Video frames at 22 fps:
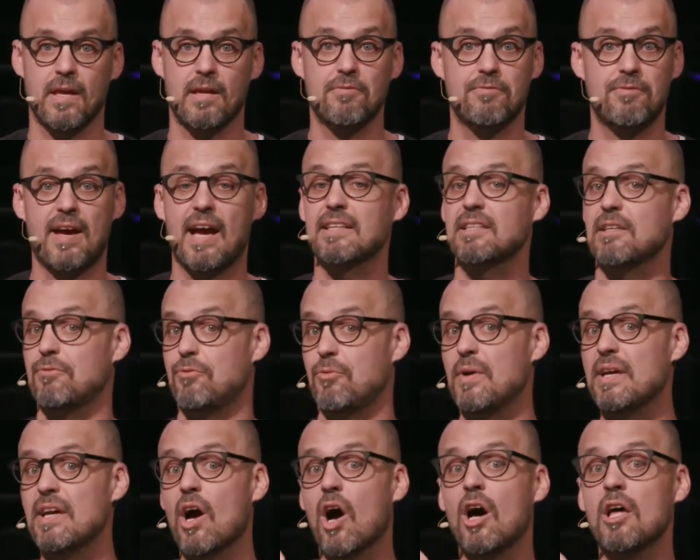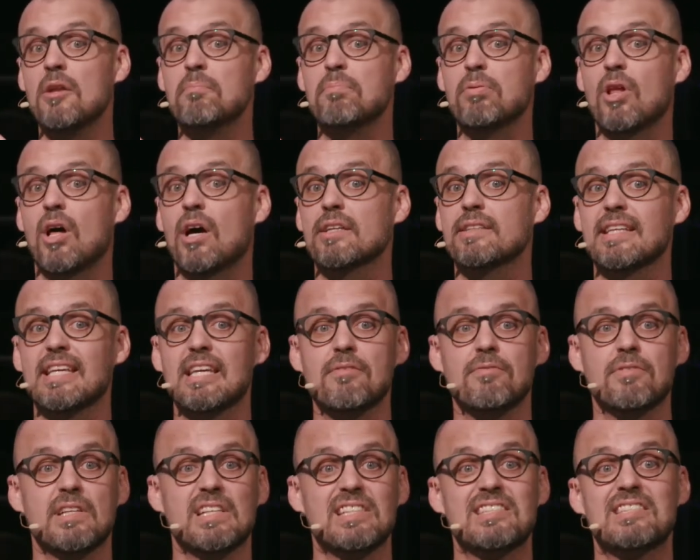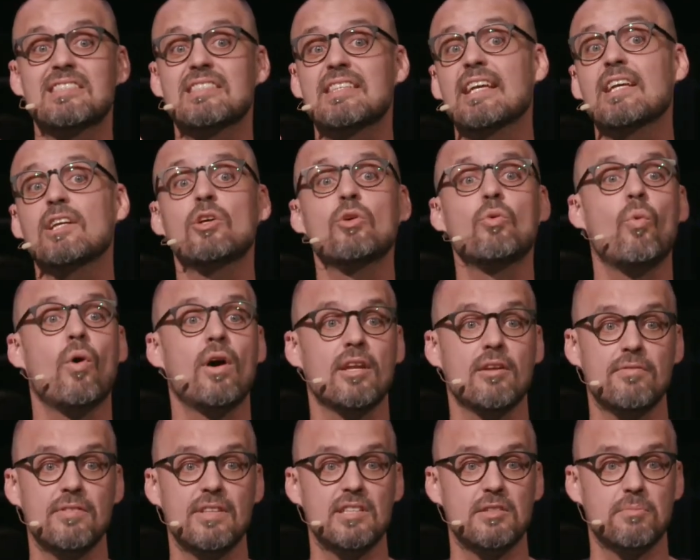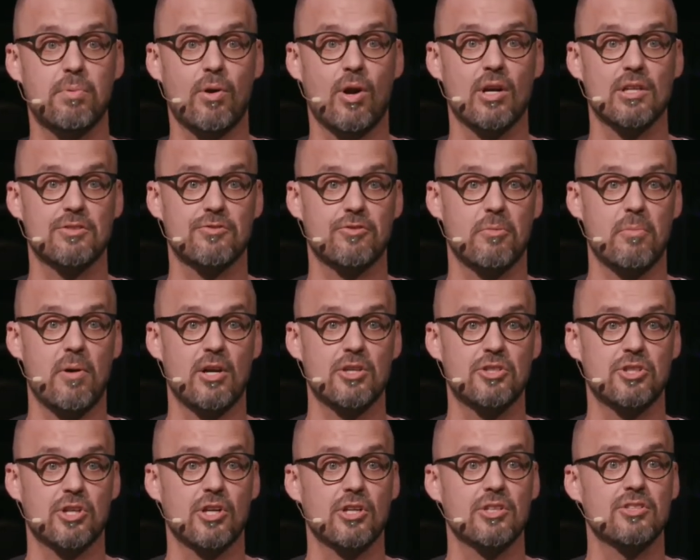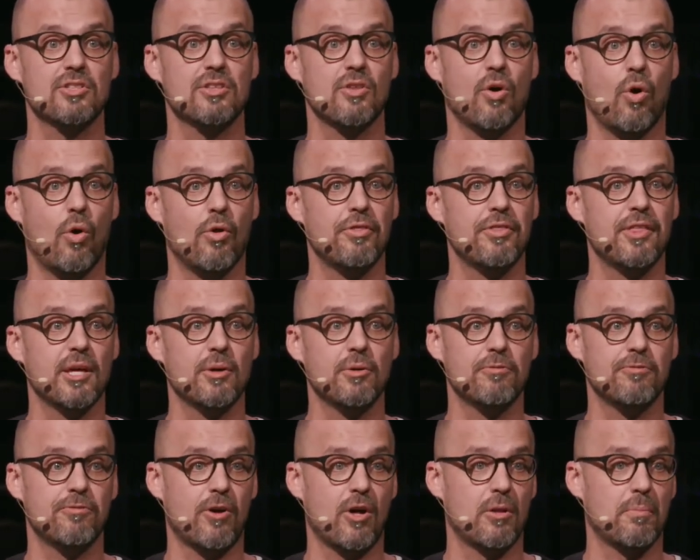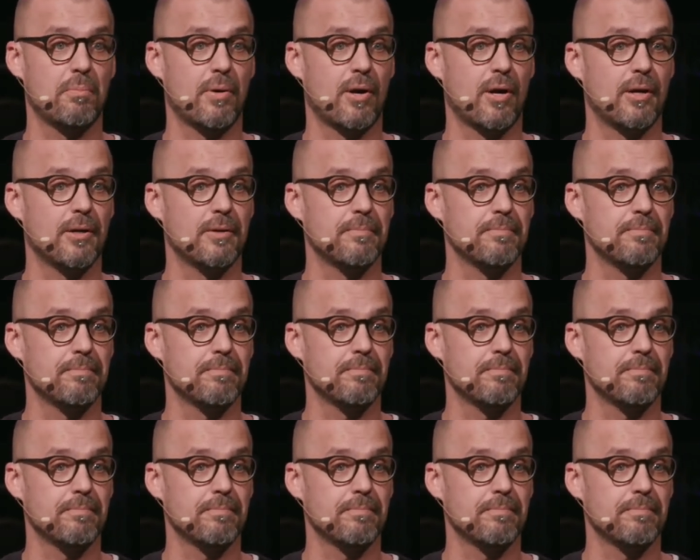In fact, if we unplugged even a single one of these parts from our church, the whole thing would fall apart.